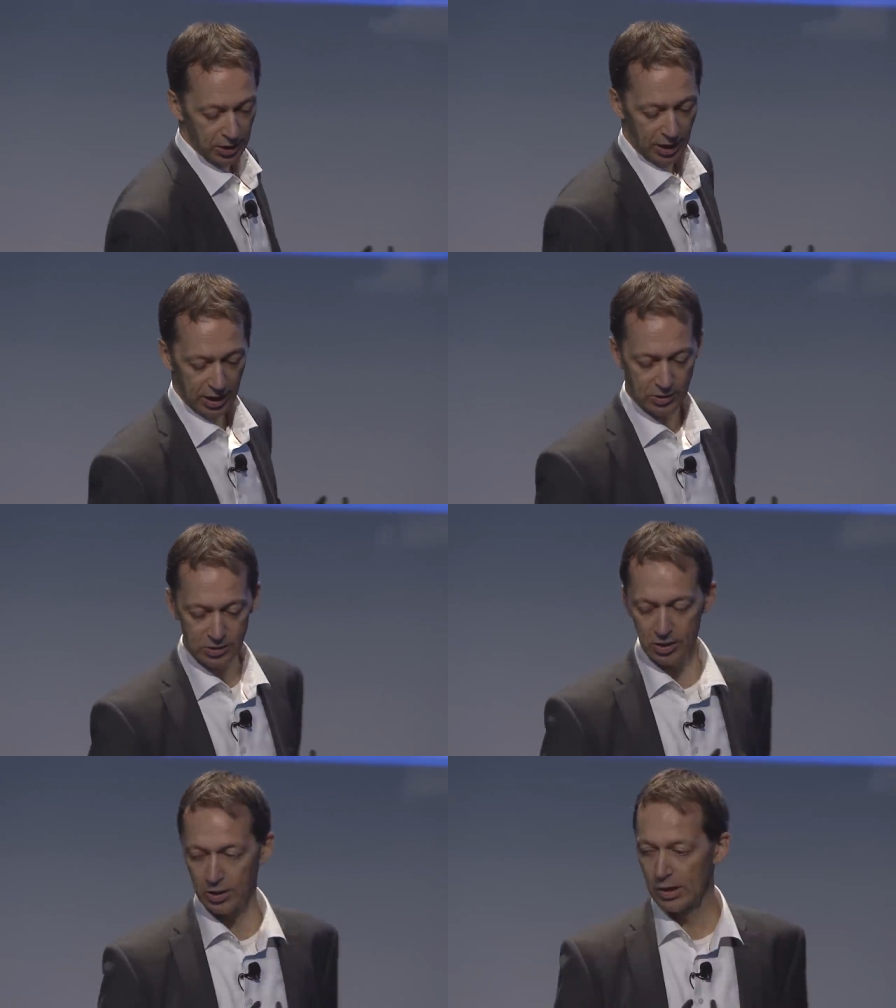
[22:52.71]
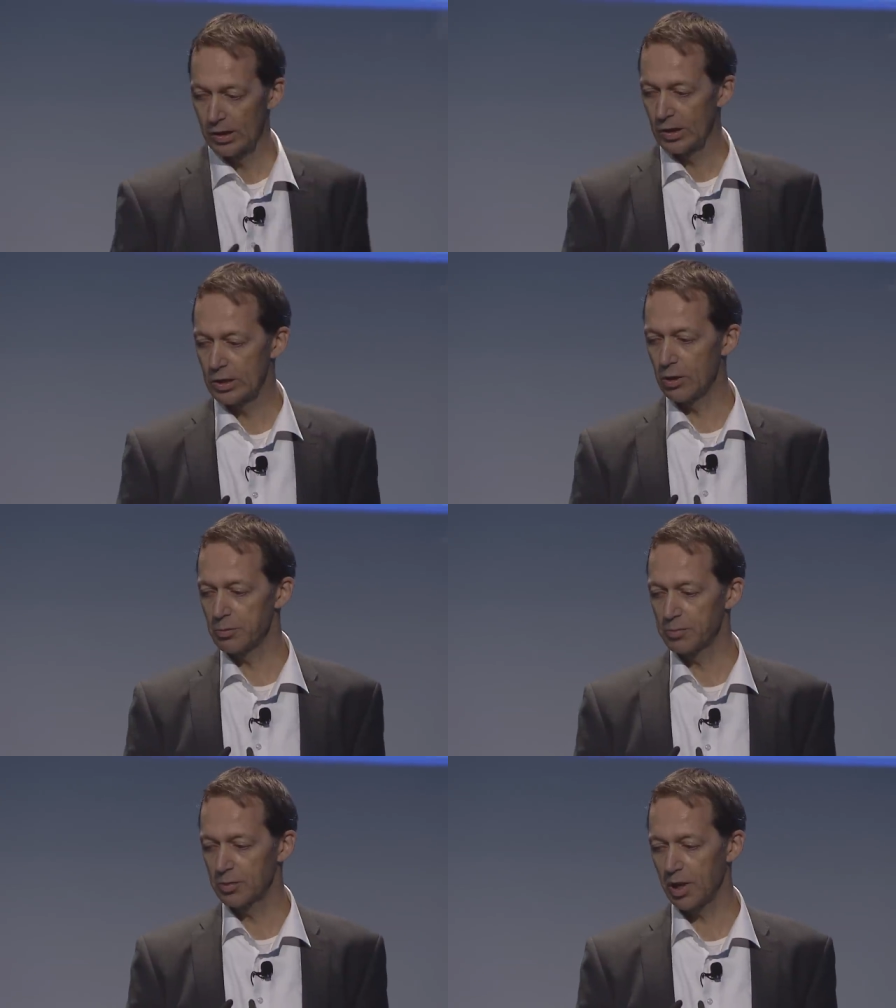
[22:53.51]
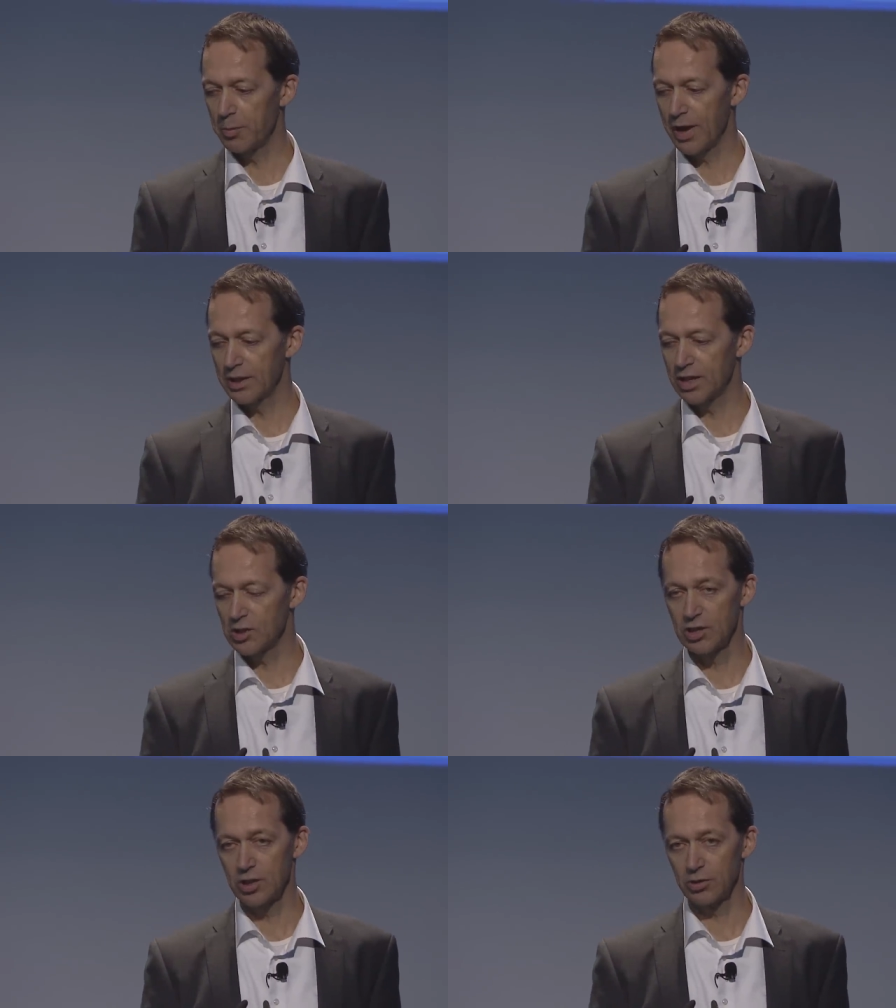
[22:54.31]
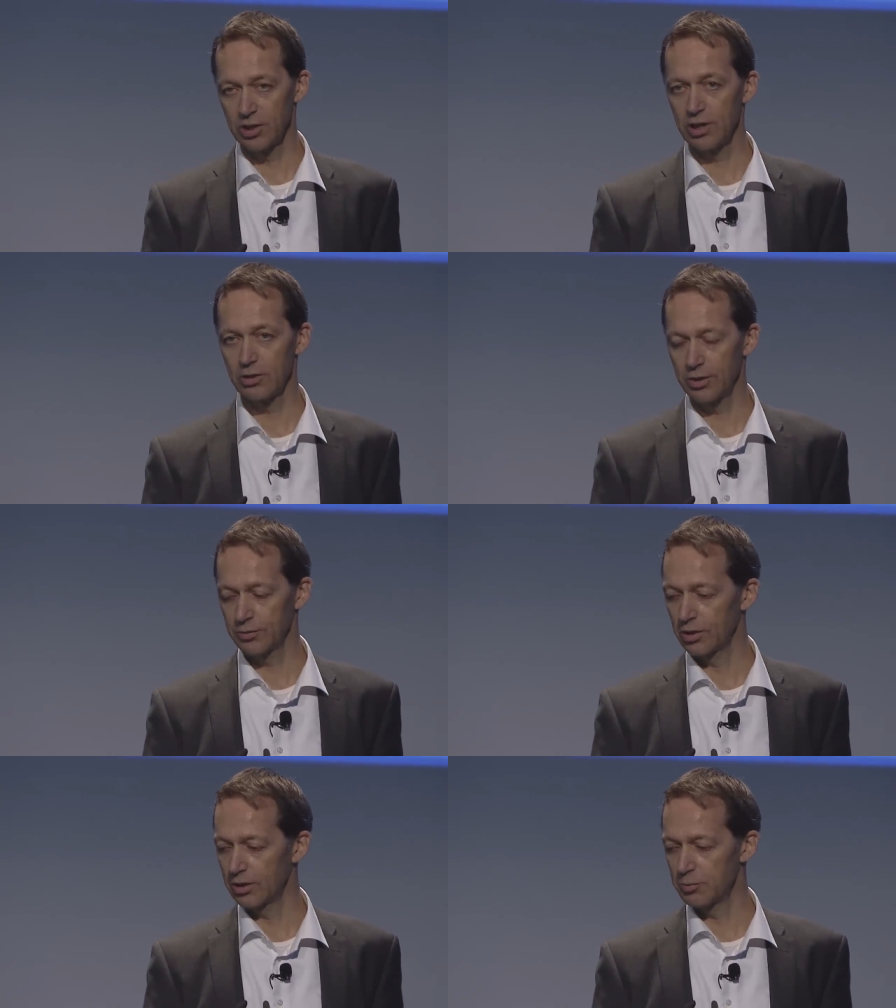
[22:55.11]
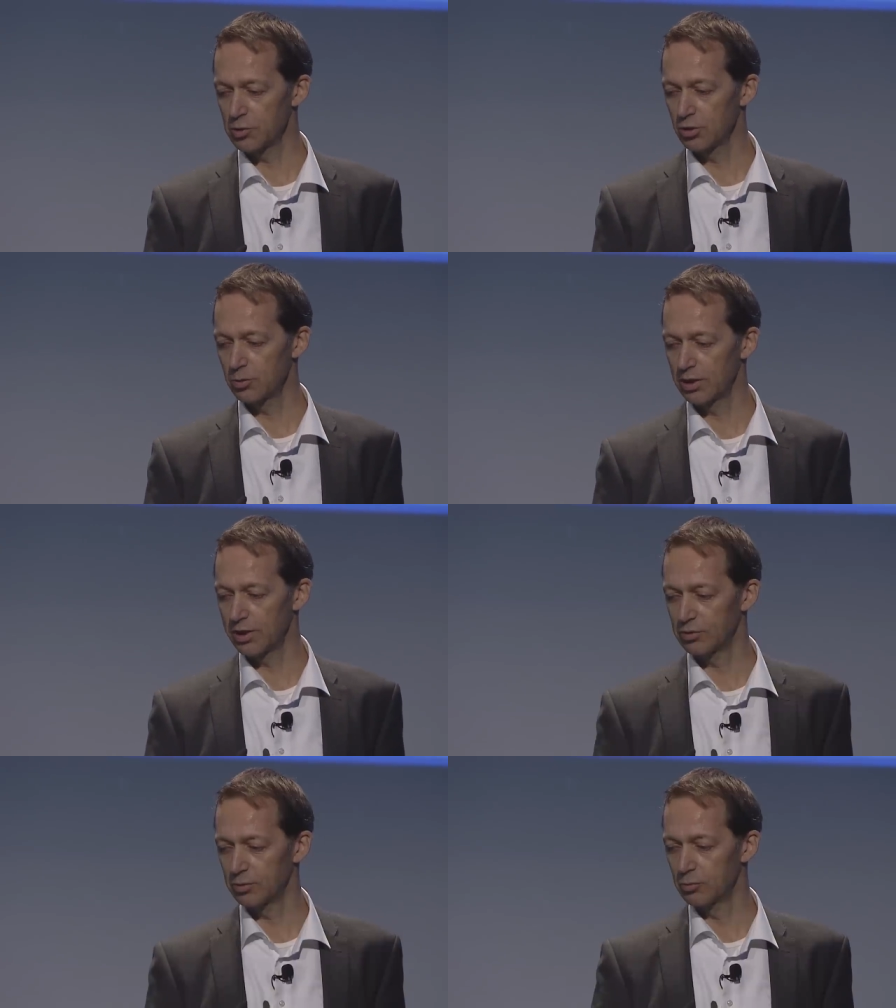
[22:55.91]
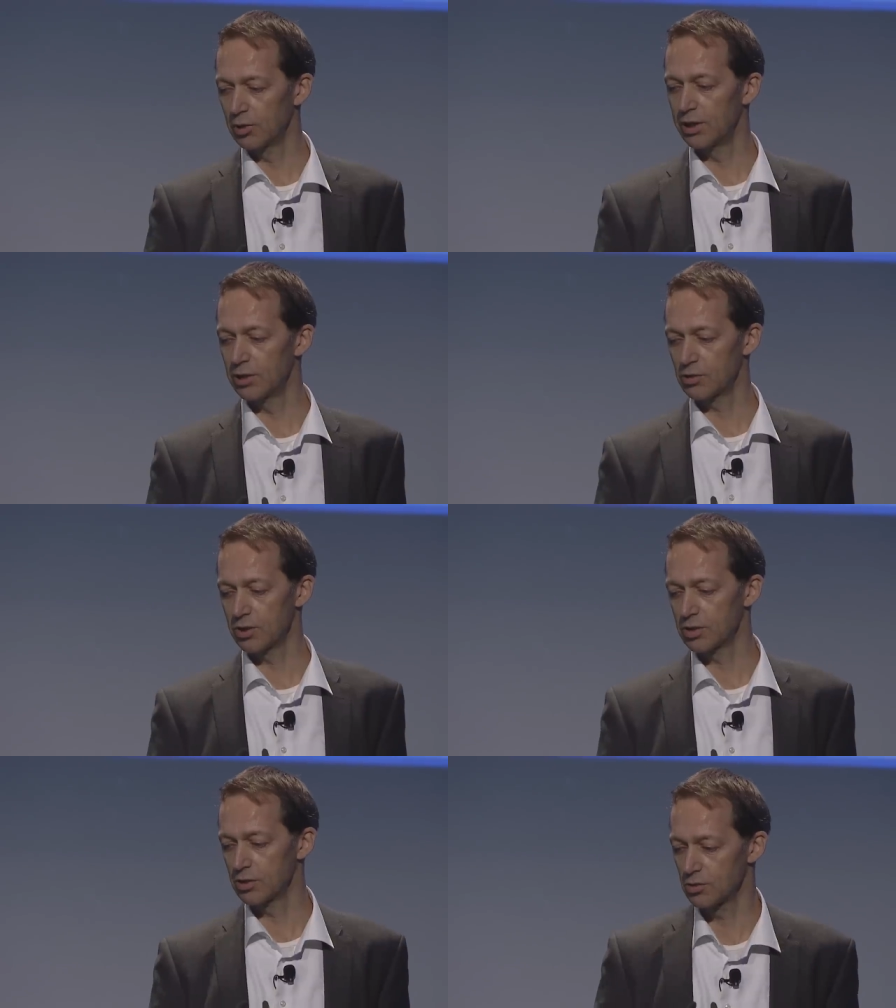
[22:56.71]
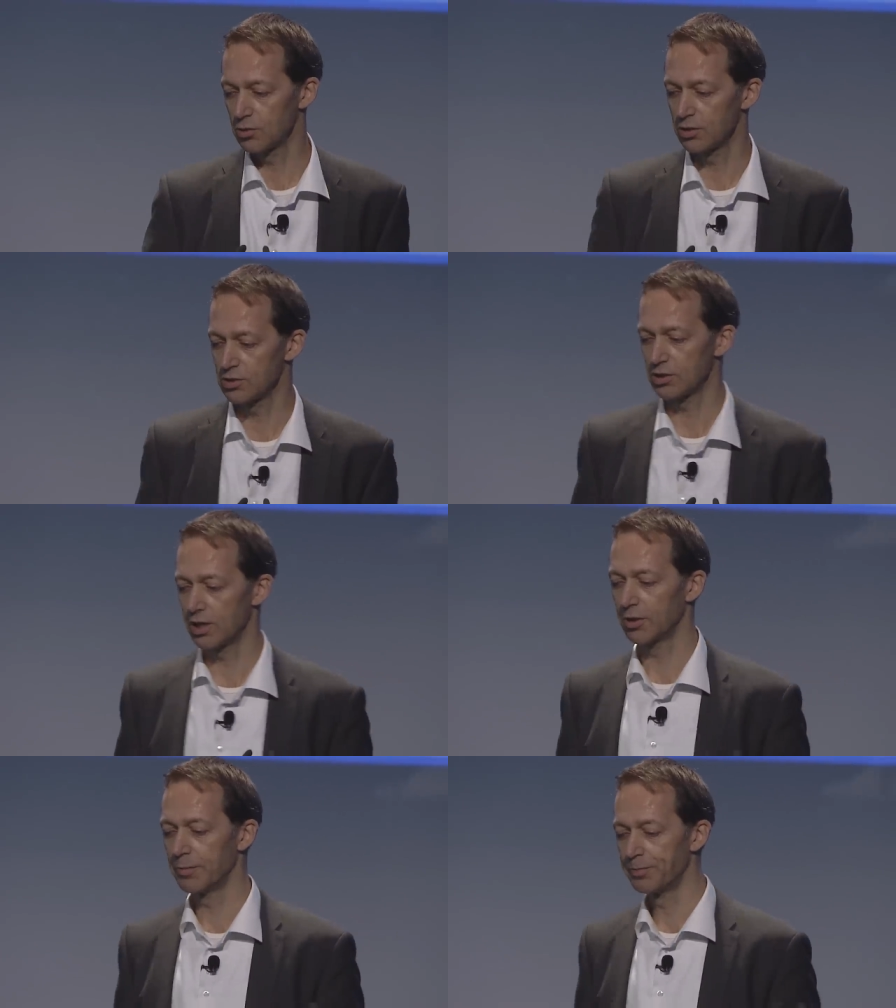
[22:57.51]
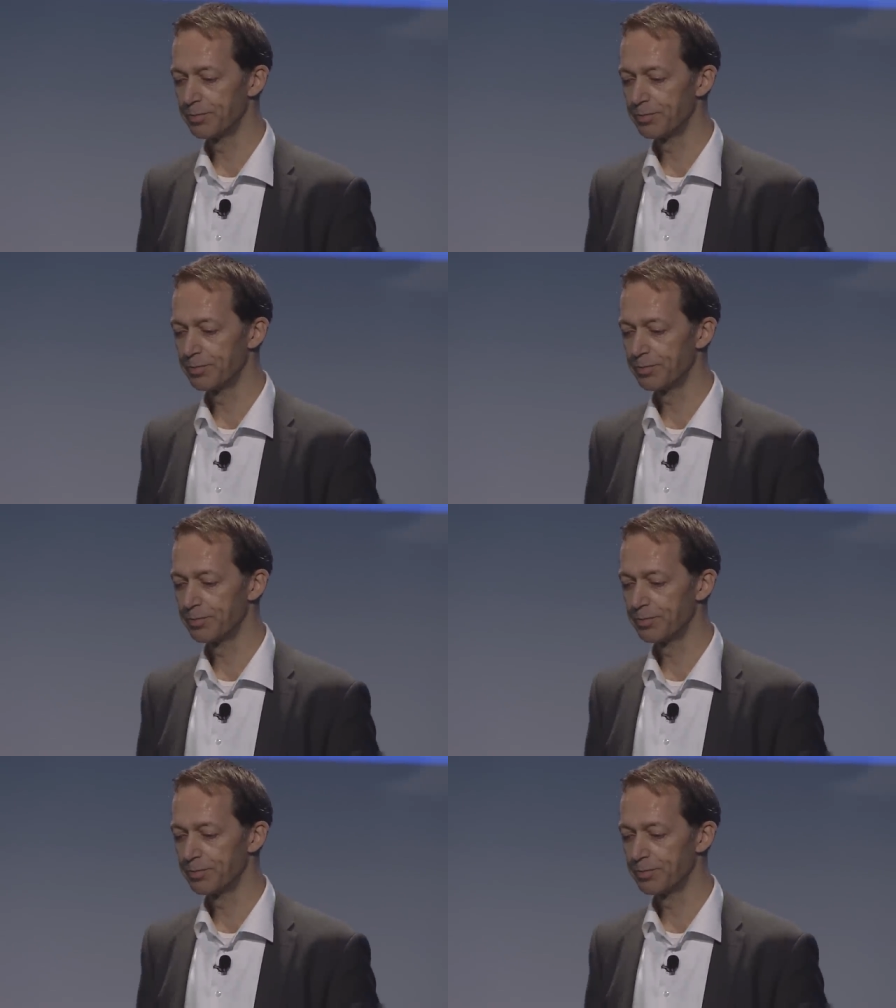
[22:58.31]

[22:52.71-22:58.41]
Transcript: And you know, come back next year or the year after, and I'm sure we'll have some really interesting stories to tell.